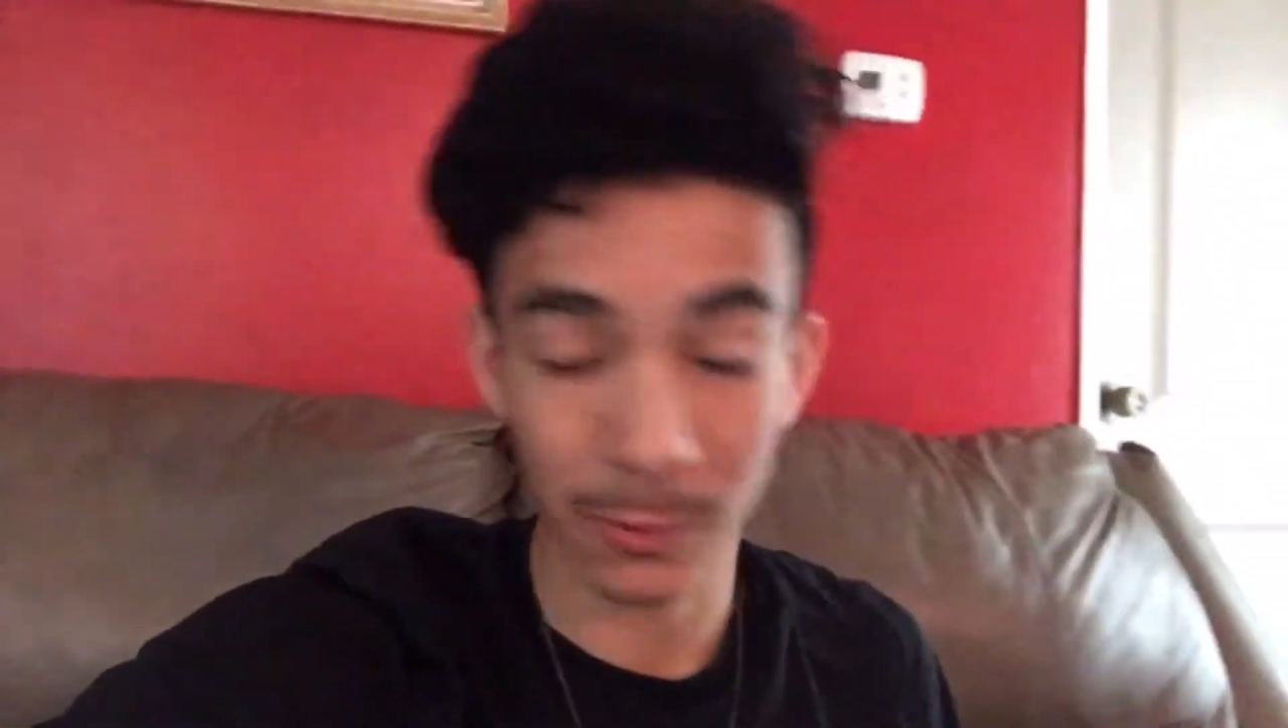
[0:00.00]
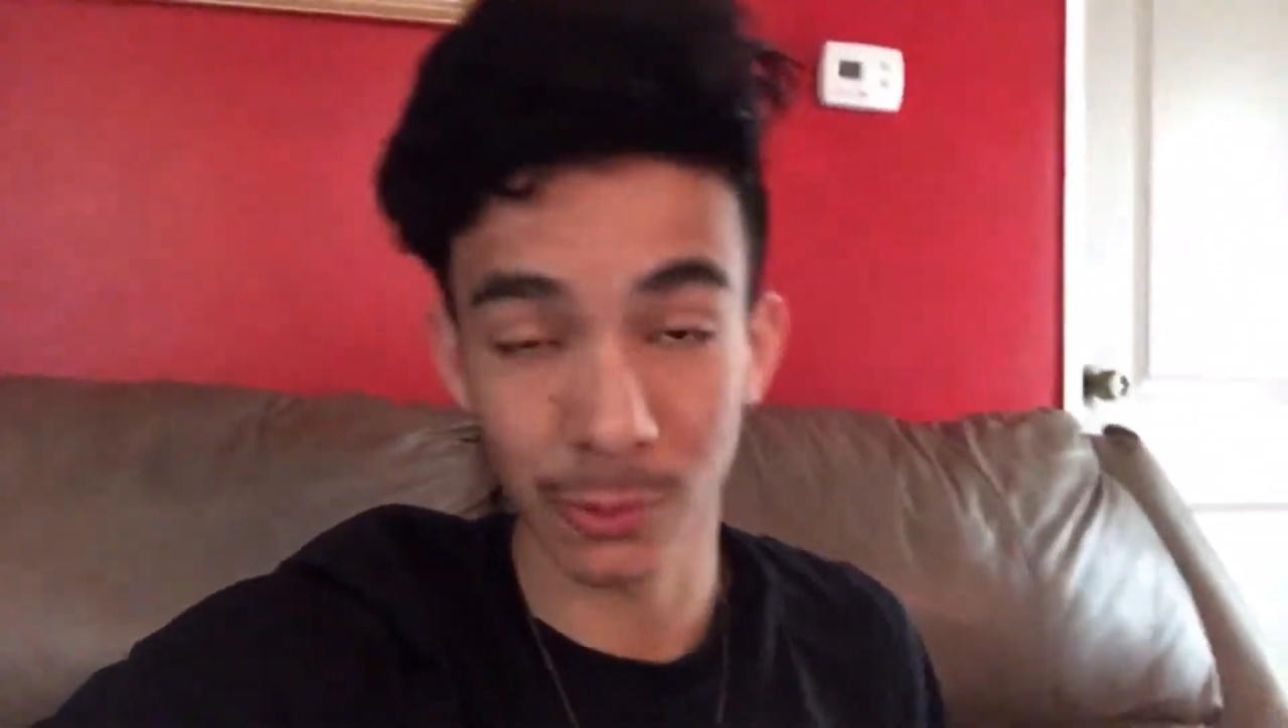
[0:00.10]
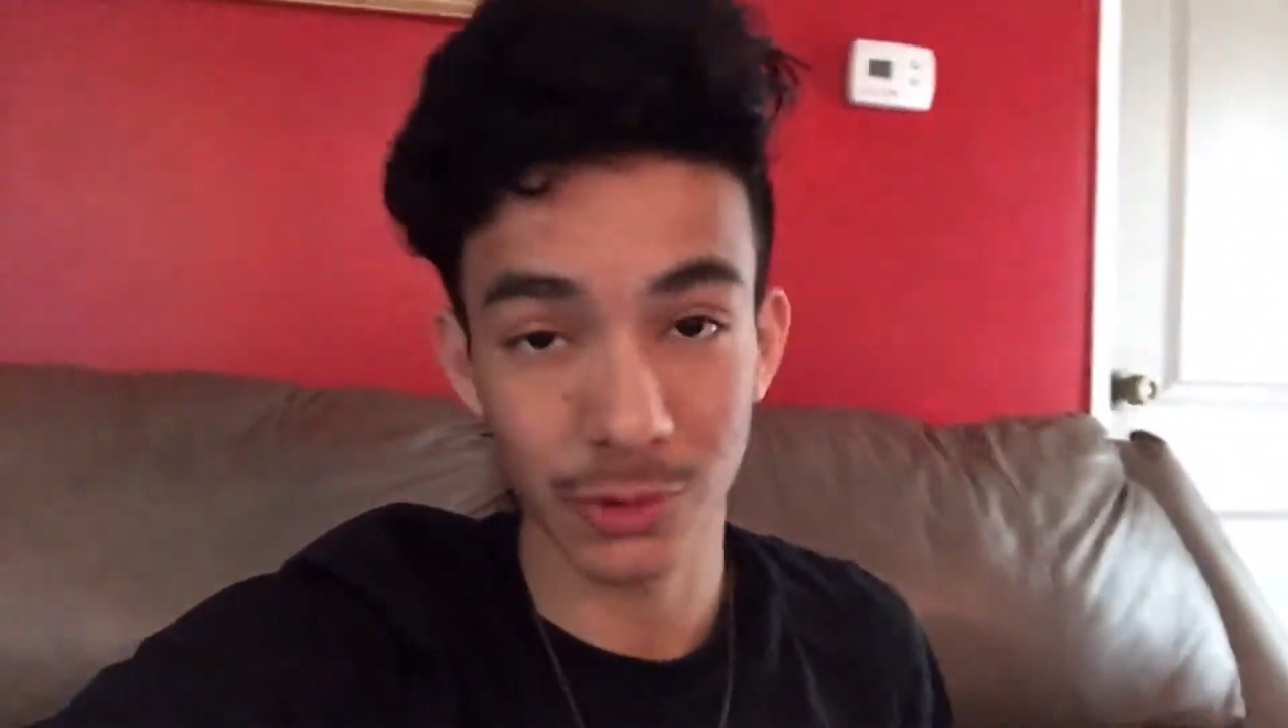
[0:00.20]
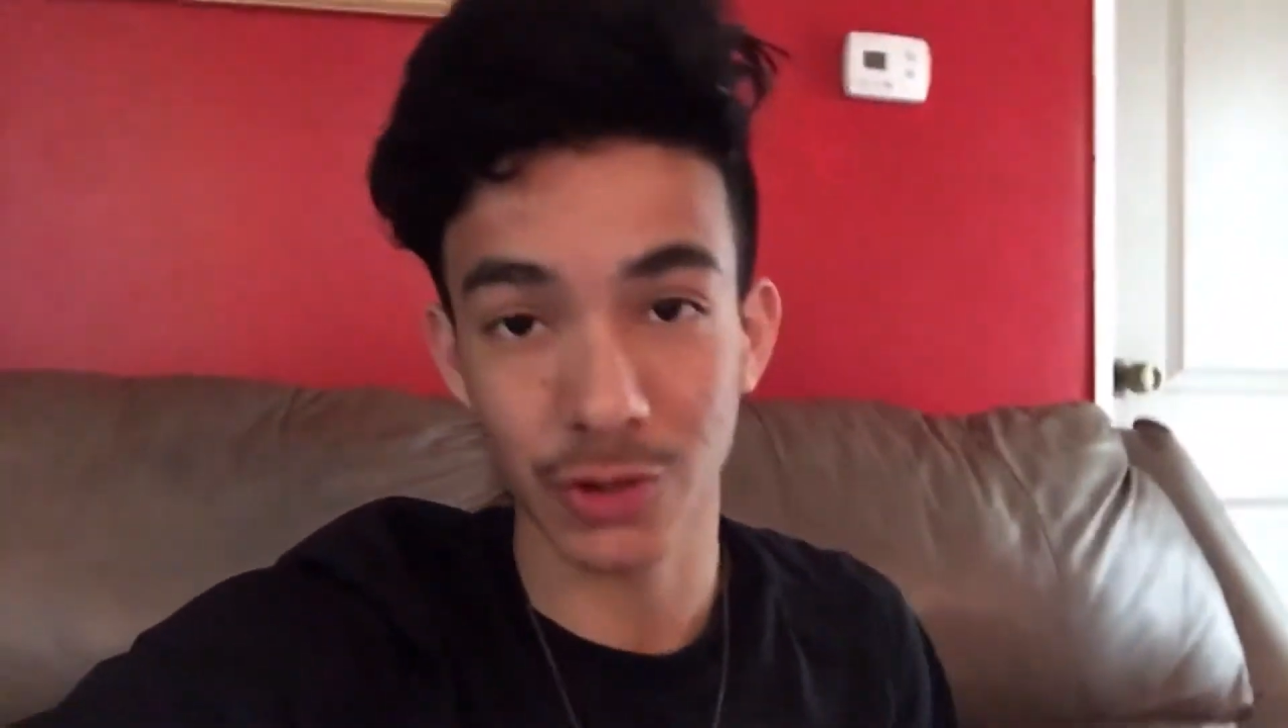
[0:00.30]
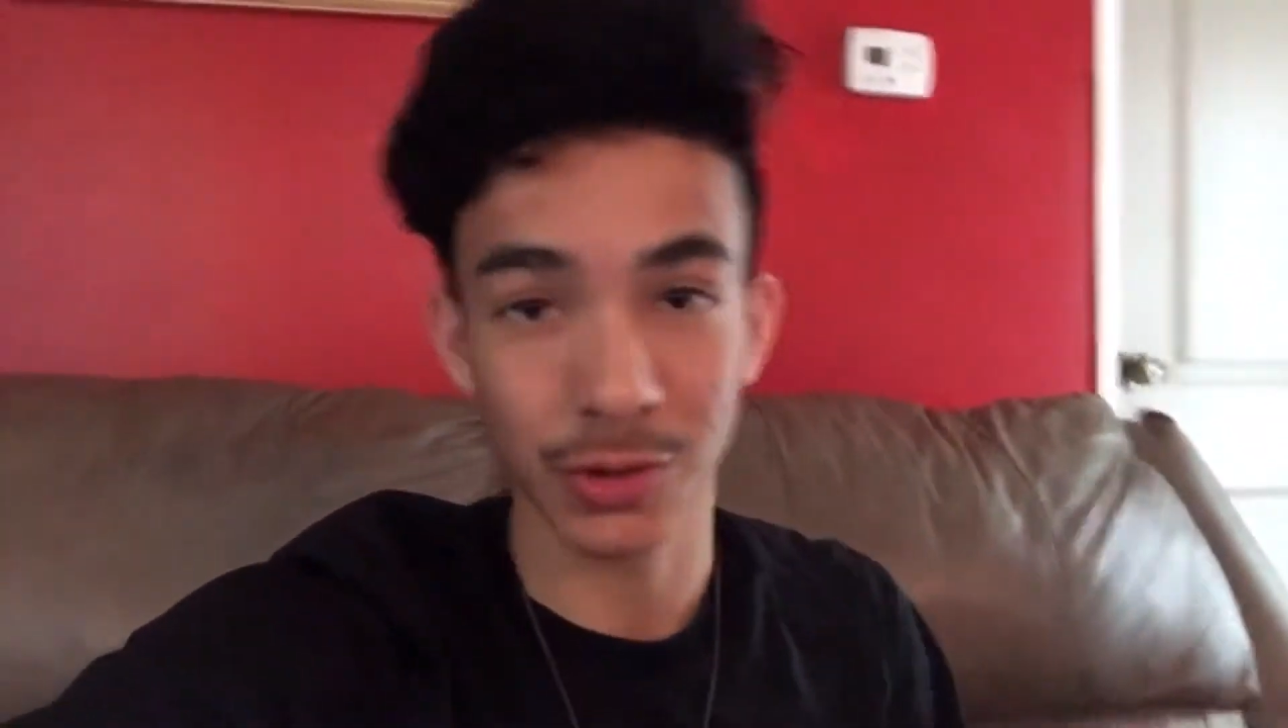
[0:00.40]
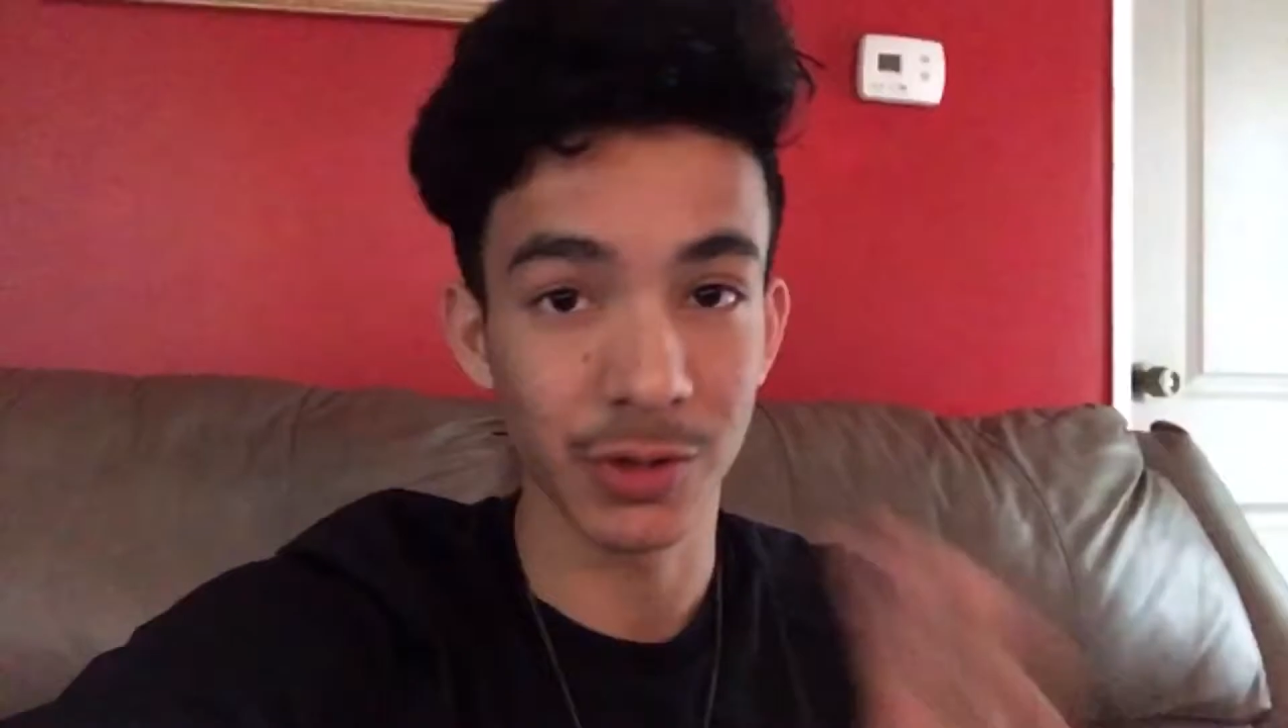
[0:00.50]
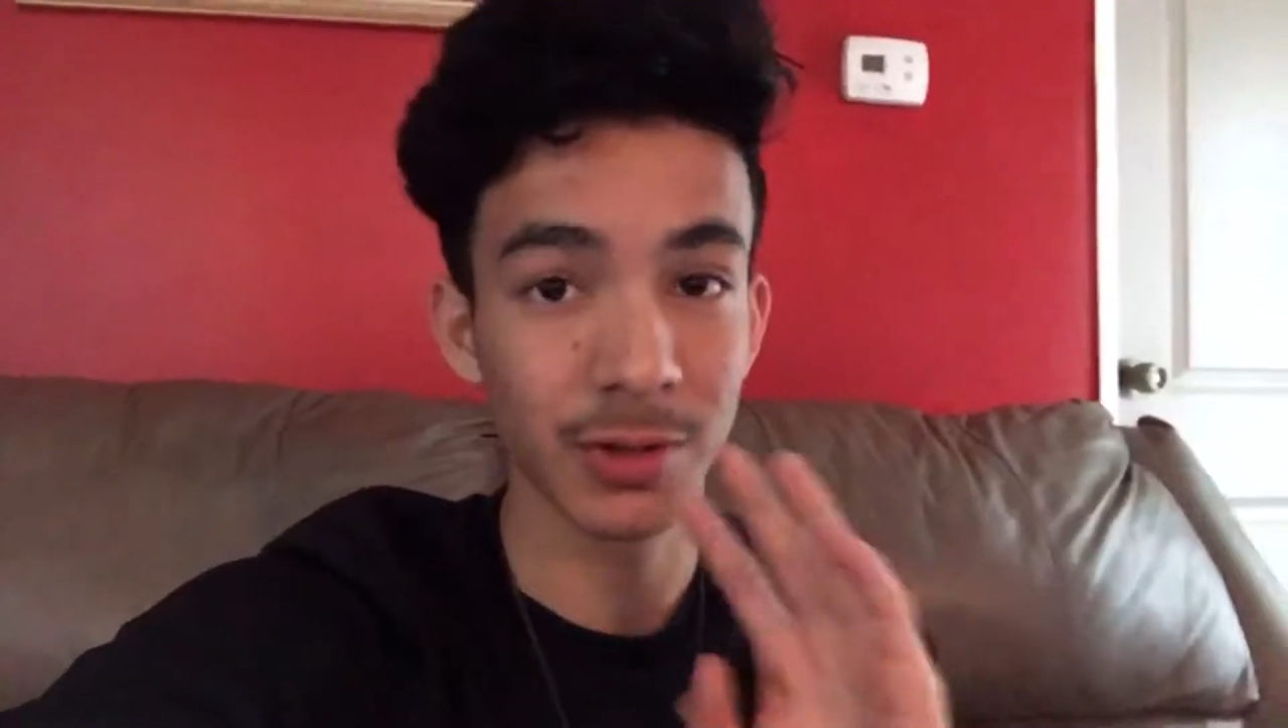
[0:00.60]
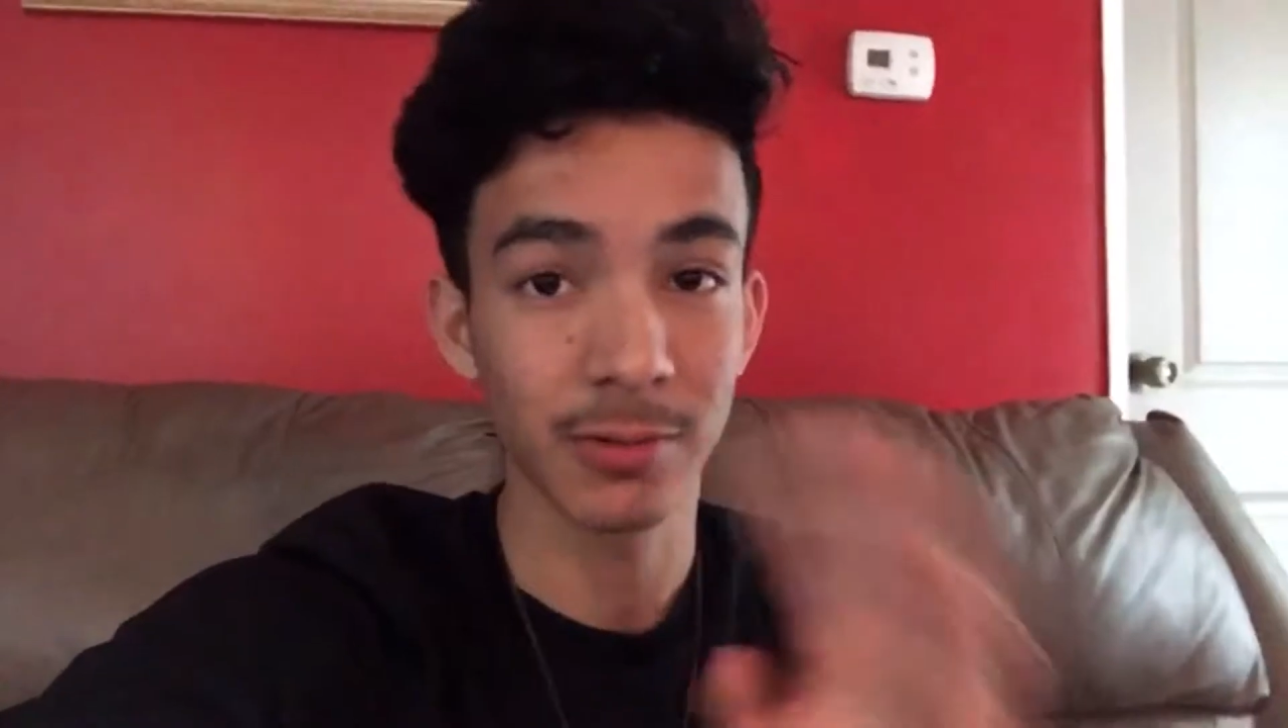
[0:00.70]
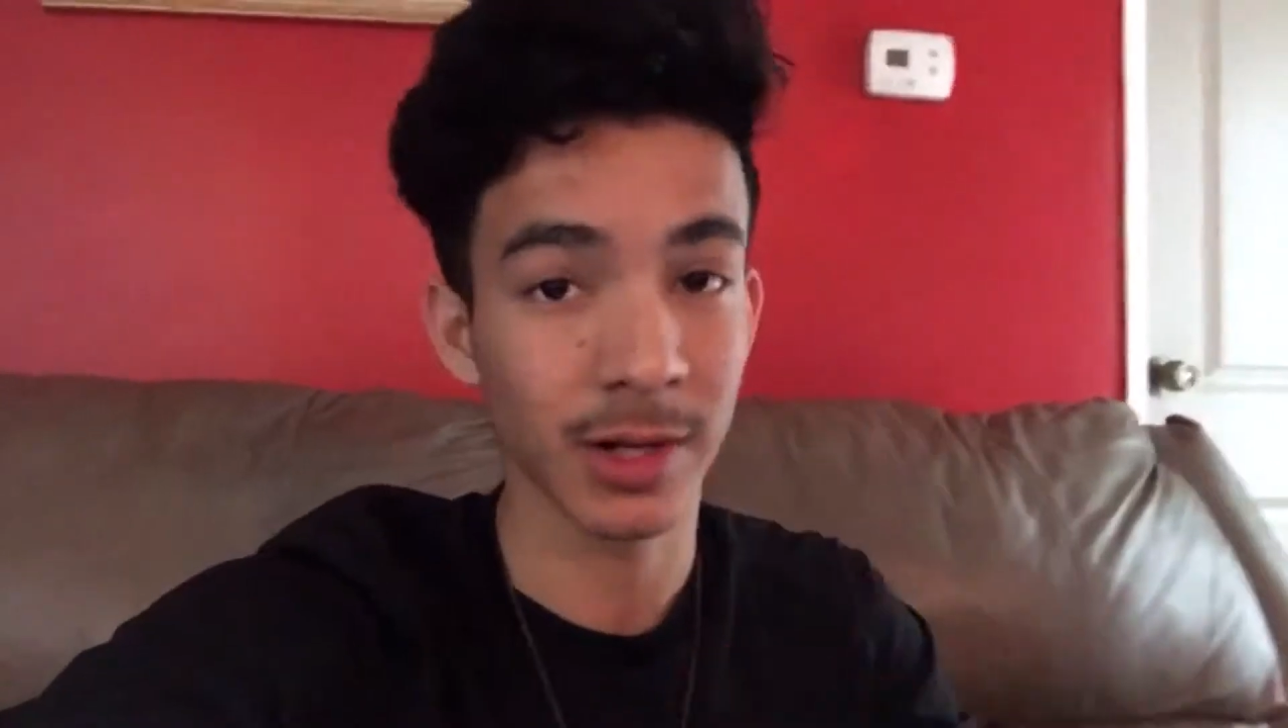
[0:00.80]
I won't show you it